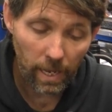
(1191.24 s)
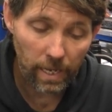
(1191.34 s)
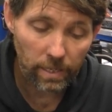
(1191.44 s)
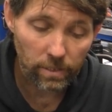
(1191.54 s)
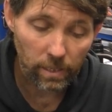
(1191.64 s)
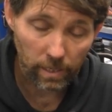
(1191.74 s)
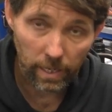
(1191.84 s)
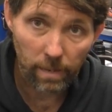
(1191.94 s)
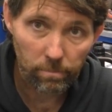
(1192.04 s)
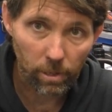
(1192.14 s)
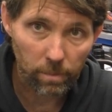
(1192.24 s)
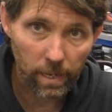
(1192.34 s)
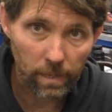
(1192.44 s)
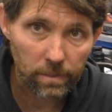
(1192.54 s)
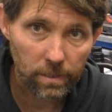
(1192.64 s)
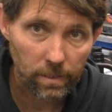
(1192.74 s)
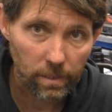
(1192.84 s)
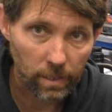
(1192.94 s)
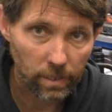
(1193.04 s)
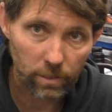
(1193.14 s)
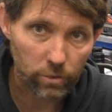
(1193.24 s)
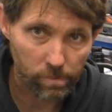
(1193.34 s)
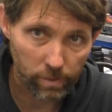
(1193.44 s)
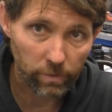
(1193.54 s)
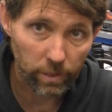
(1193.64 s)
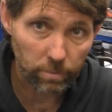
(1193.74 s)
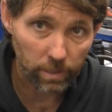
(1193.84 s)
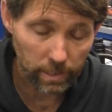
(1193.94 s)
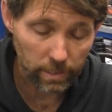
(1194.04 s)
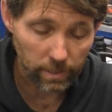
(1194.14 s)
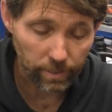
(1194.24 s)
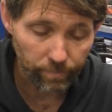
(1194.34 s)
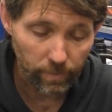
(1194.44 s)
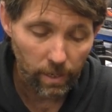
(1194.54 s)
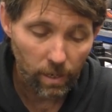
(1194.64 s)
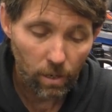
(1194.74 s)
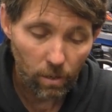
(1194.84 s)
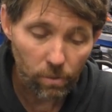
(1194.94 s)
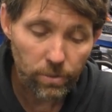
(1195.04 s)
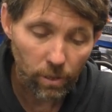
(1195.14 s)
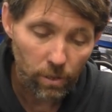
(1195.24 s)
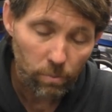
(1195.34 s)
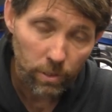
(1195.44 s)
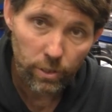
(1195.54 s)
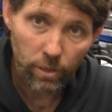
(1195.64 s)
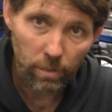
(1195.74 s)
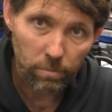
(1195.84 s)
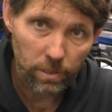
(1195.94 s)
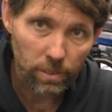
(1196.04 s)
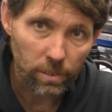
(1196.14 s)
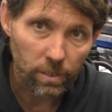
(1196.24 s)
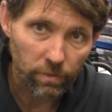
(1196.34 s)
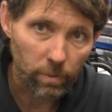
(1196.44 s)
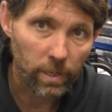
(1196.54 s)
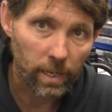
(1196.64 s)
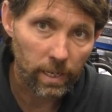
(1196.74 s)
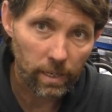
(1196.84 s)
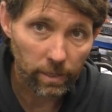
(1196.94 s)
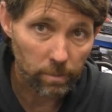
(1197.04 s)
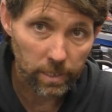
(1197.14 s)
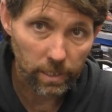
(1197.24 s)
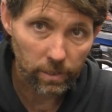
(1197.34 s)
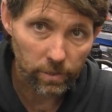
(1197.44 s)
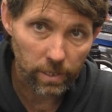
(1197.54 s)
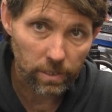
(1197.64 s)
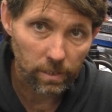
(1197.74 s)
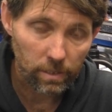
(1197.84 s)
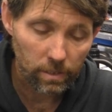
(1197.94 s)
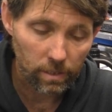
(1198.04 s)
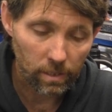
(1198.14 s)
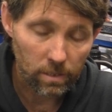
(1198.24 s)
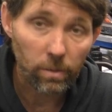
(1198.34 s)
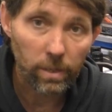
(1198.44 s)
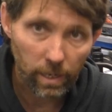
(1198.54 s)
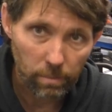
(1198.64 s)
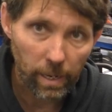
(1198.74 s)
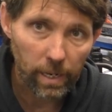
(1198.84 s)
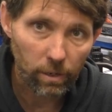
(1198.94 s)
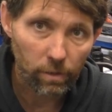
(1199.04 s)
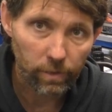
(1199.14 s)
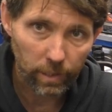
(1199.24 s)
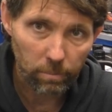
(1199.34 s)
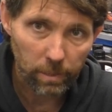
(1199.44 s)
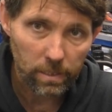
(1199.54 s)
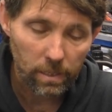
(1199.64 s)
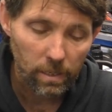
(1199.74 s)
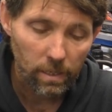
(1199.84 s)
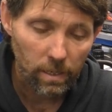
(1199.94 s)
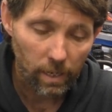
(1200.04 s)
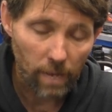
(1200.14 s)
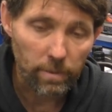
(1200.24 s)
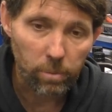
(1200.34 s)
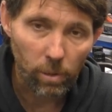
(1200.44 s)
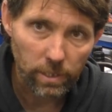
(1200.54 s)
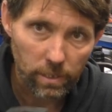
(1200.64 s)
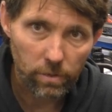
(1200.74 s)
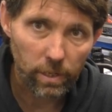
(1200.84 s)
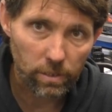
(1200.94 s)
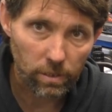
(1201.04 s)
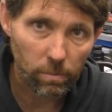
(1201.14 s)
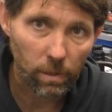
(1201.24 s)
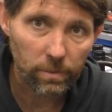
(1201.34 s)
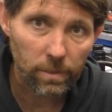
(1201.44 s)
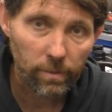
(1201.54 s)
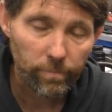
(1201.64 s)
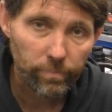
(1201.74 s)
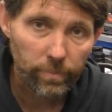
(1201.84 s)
and it can bottom out, and you can strip the threads pretty easily. Also, once you've got it in position, if you want to angle it in a particular direction, it's okay to back it off a little bit and have it point in the direction you want.